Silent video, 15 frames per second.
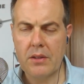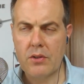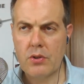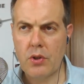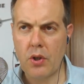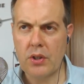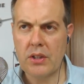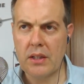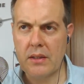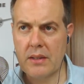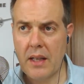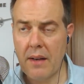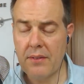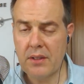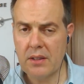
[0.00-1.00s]
toxic
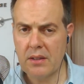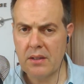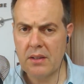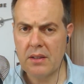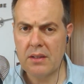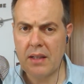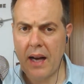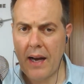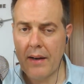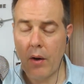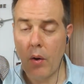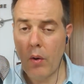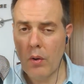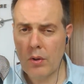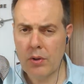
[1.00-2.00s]
substances are
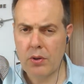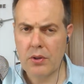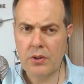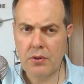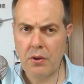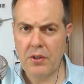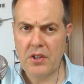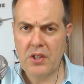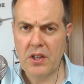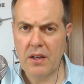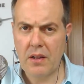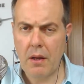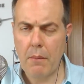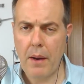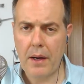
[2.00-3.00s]
also stored
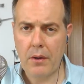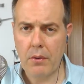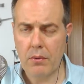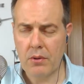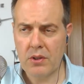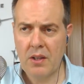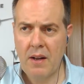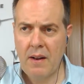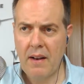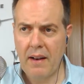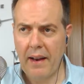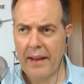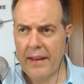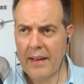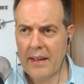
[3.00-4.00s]
in the vacuoles,
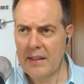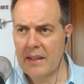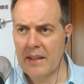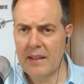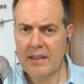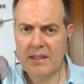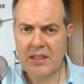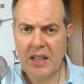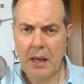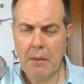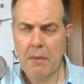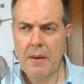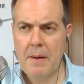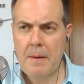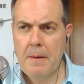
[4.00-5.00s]
like let's
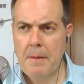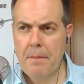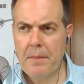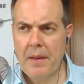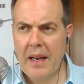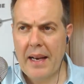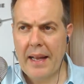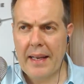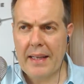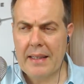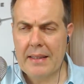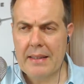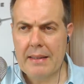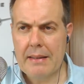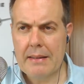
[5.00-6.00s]
say, like
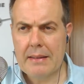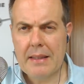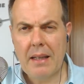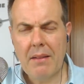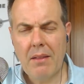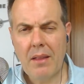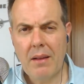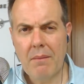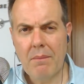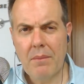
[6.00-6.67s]
something